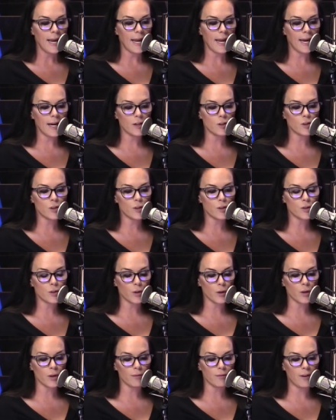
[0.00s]
And she's
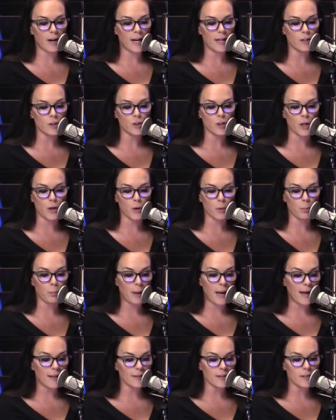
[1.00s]
certified in gender
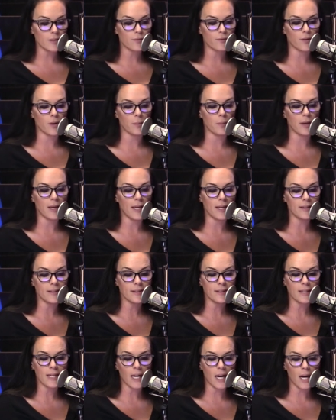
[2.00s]
balance from
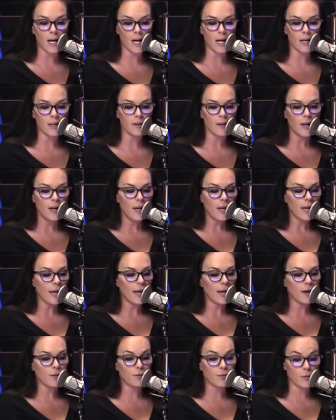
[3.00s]
INSEAD, uh,
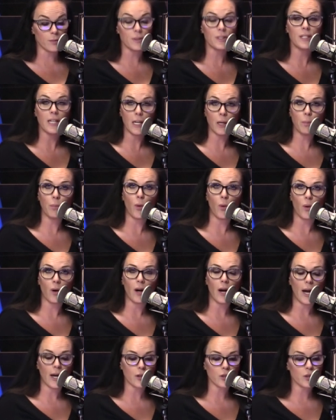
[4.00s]
eh, from
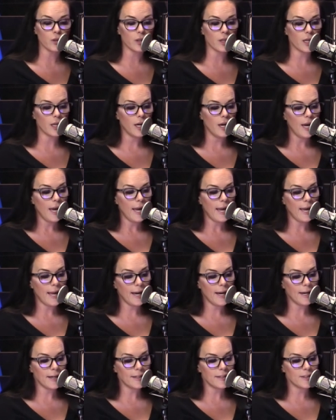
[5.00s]
Singapore, actually.
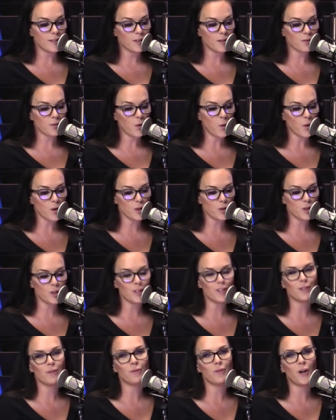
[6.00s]
And of course,
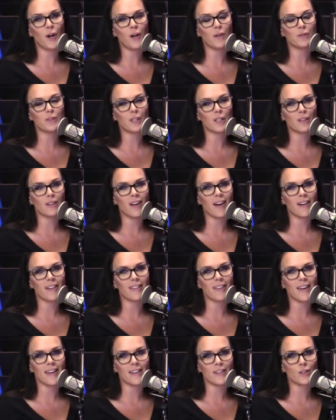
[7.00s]
she's involved in a lot of
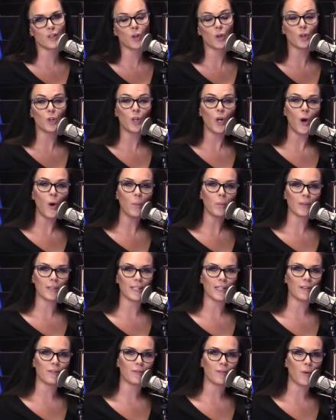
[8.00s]
things
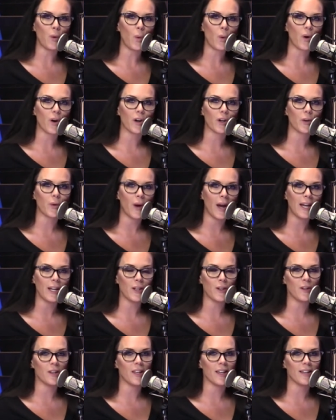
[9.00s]
globally for
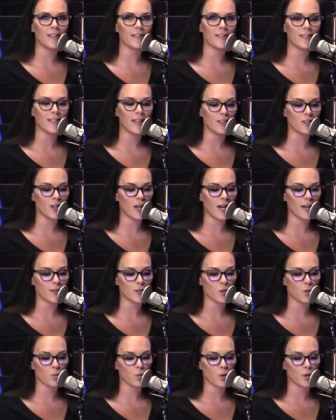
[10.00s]
credit unions, such
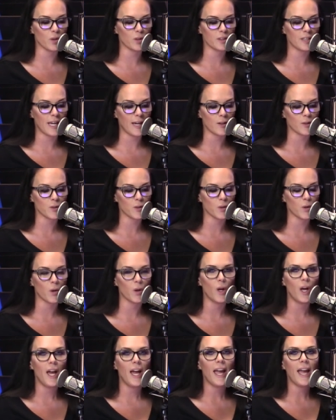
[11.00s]
as the World
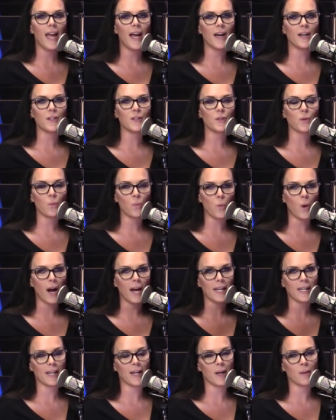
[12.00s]
Council and
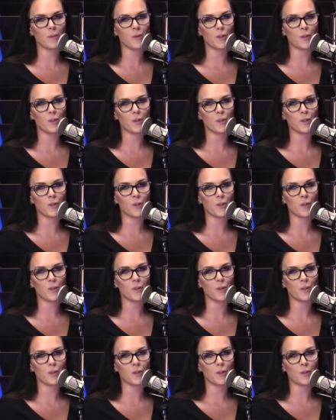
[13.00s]
WYCUP.